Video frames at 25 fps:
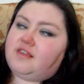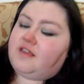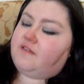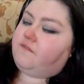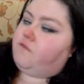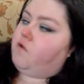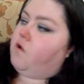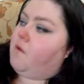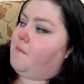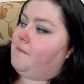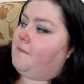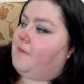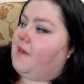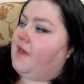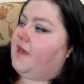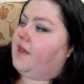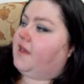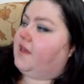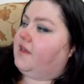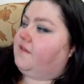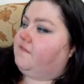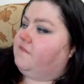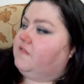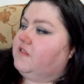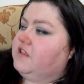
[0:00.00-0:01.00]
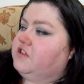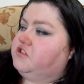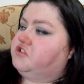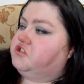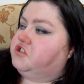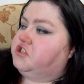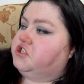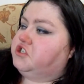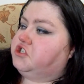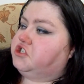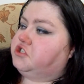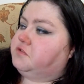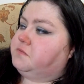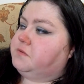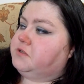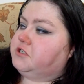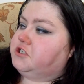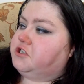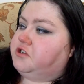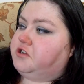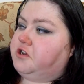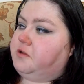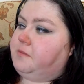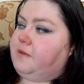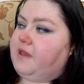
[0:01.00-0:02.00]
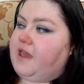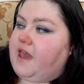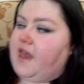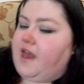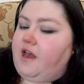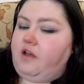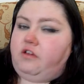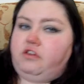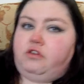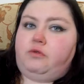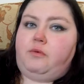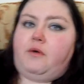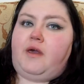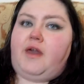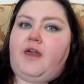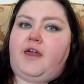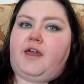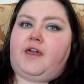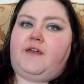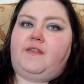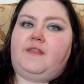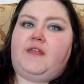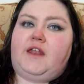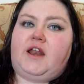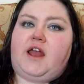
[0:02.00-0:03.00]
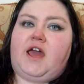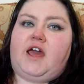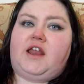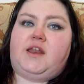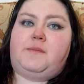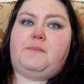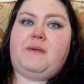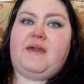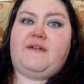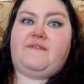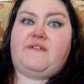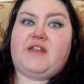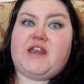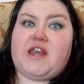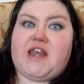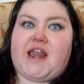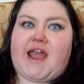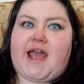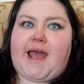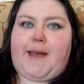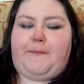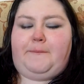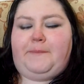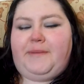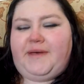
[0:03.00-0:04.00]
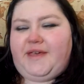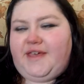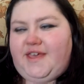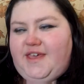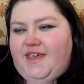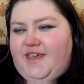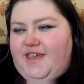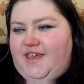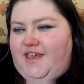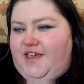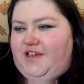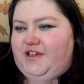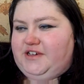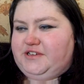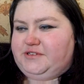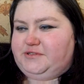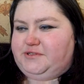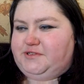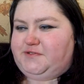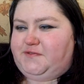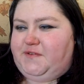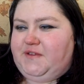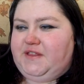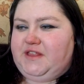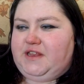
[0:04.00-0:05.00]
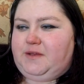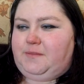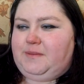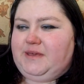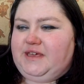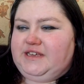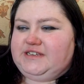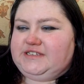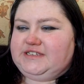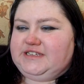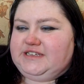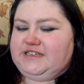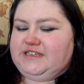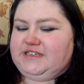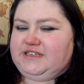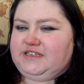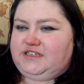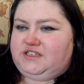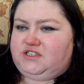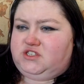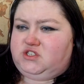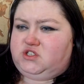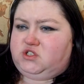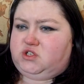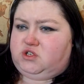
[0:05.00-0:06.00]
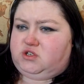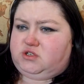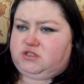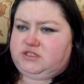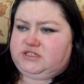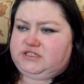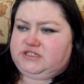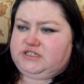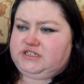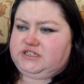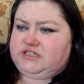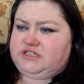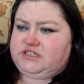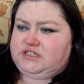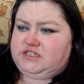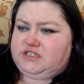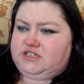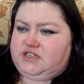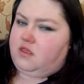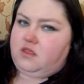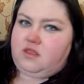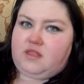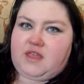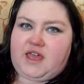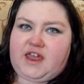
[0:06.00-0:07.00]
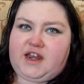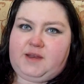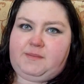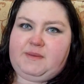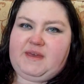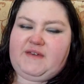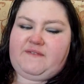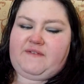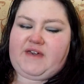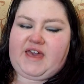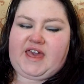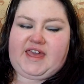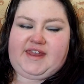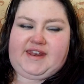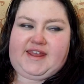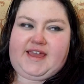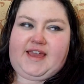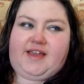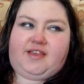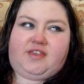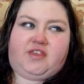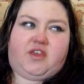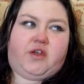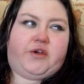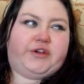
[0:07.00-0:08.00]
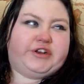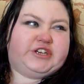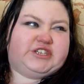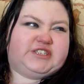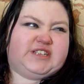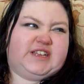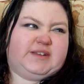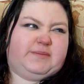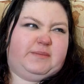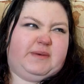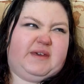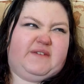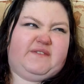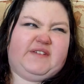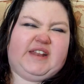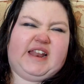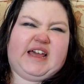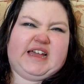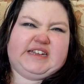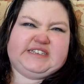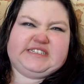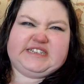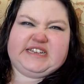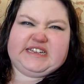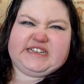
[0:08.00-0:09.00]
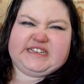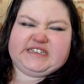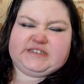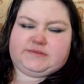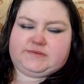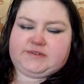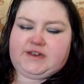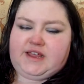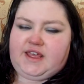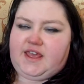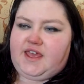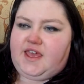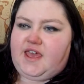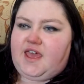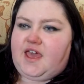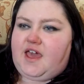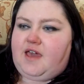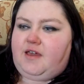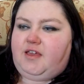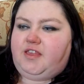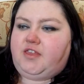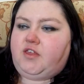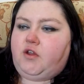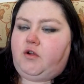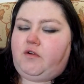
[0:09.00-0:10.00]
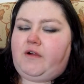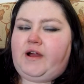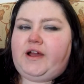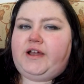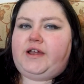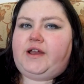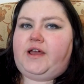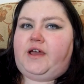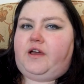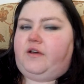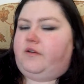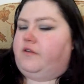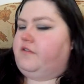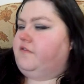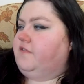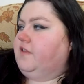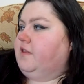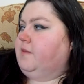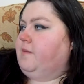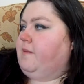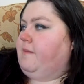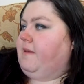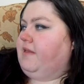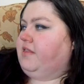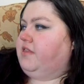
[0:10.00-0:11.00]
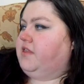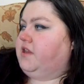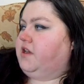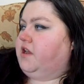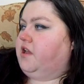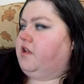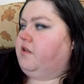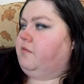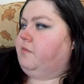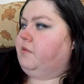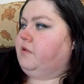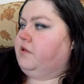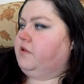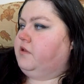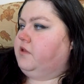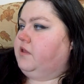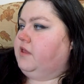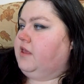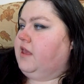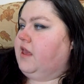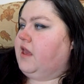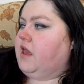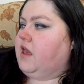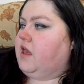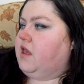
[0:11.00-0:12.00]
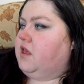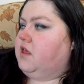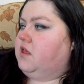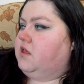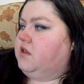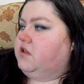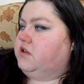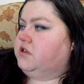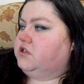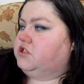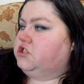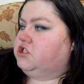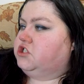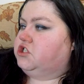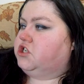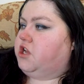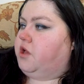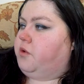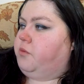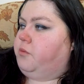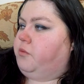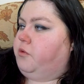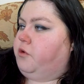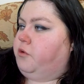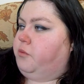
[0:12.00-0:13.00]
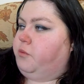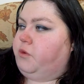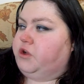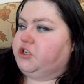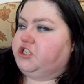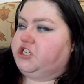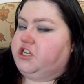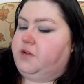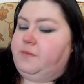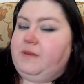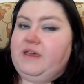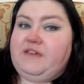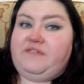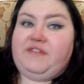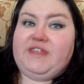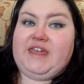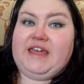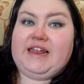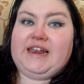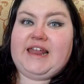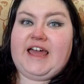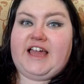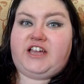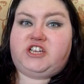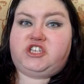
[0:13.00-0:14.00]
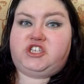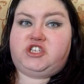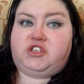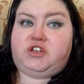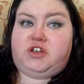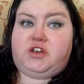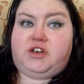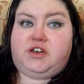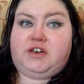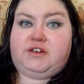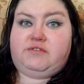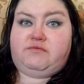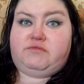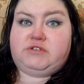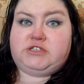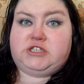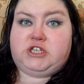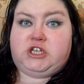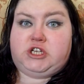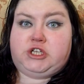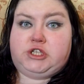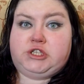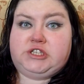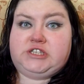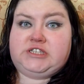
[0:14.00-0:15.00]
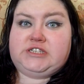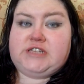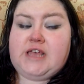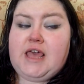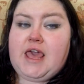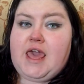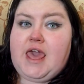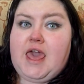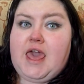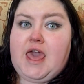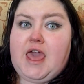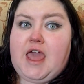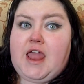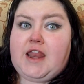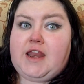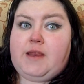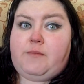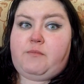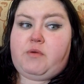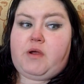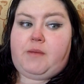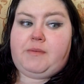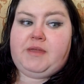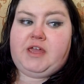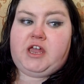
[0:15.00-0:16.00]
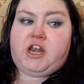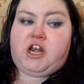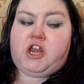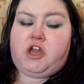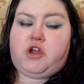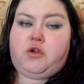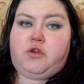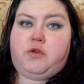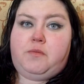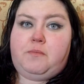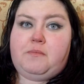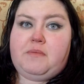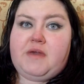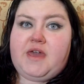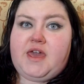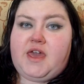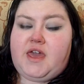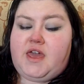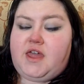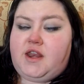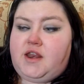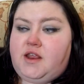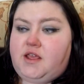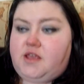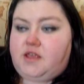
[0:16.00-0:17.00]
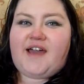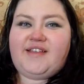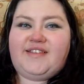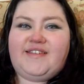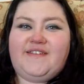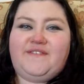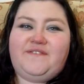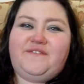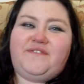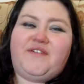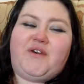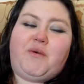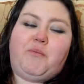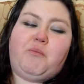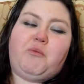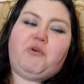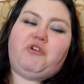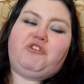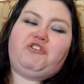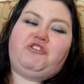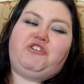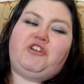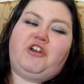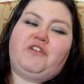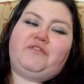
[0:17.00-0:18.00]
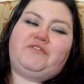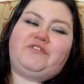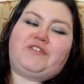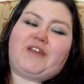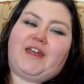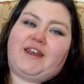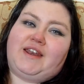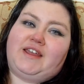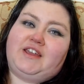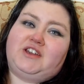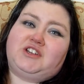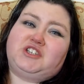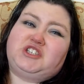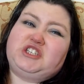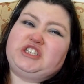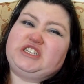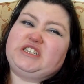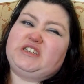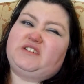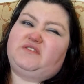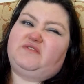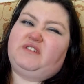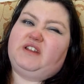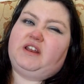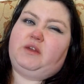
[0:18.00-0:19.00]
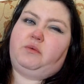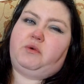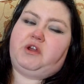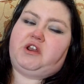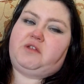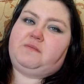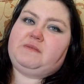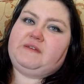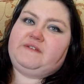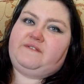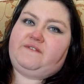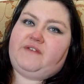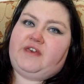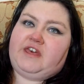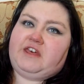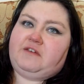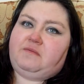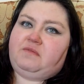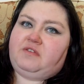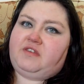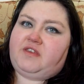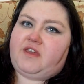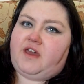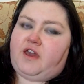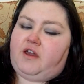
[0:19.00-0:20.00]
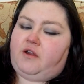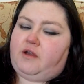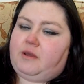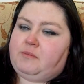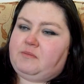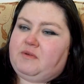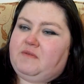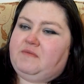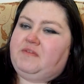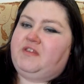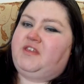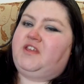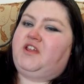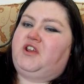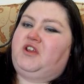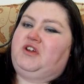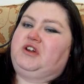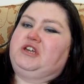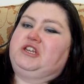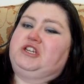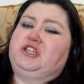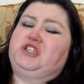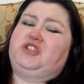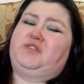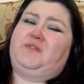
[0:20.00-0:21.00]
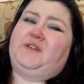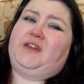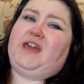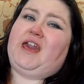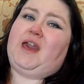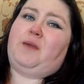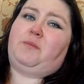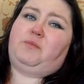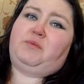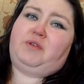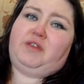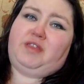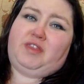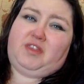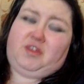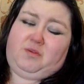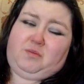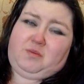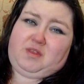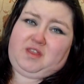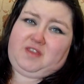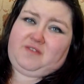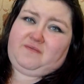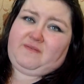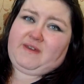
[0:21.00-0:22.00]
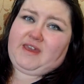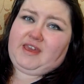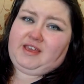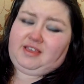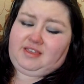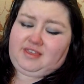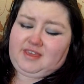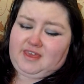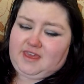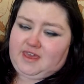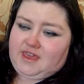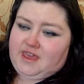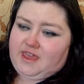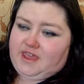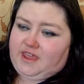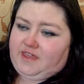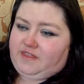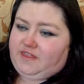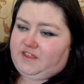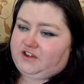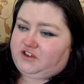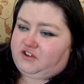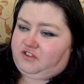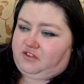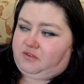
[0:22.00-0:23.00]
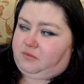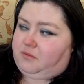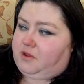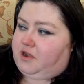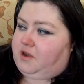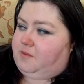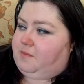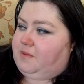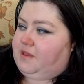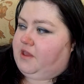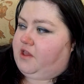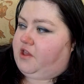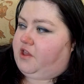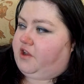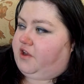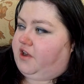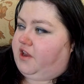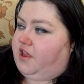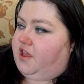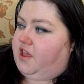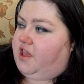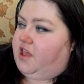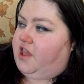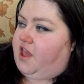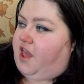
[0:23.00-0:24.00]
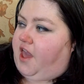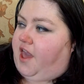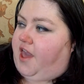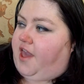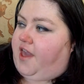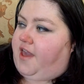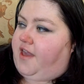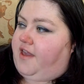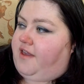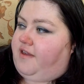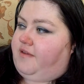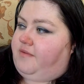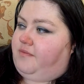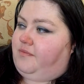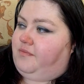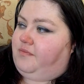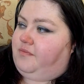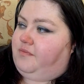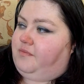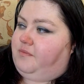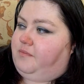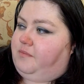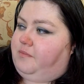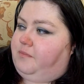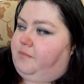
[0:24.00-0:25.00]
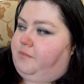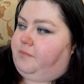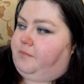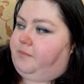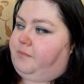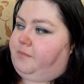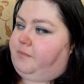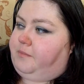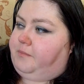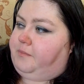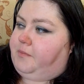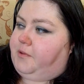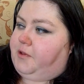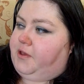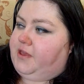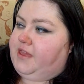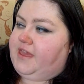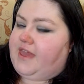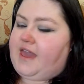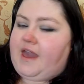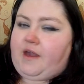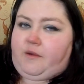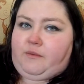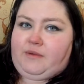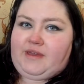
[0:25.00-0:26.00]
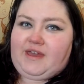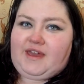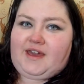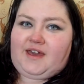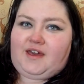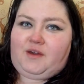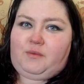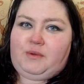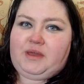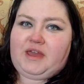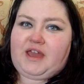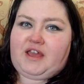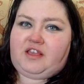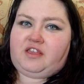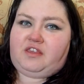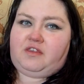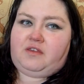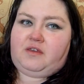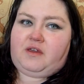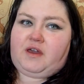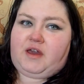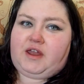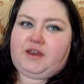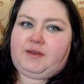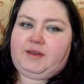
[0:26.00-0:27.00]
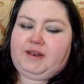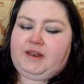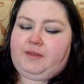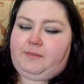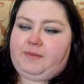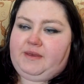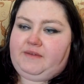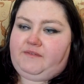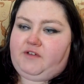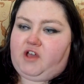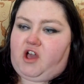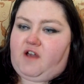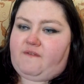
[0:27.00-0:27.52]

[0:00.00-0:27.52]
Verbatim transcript: I've come back, I've literally just been doing a bit of housework, and then I had a bit of a nap because I was feeling a bit exhausted. Had a bit of a headache, so I just had a bit of a lie down. It's alright now, I feel a bit better now, but yeah. Just got up watching a bit of the election results and then probably going to go to bed. I didn't film much of Jenny because she didn't really want to be filmed, so I'm obviously not going to shove a camera in someone's face that doesn't want to be on. Um, but yeah, we, we had, had a little bit of a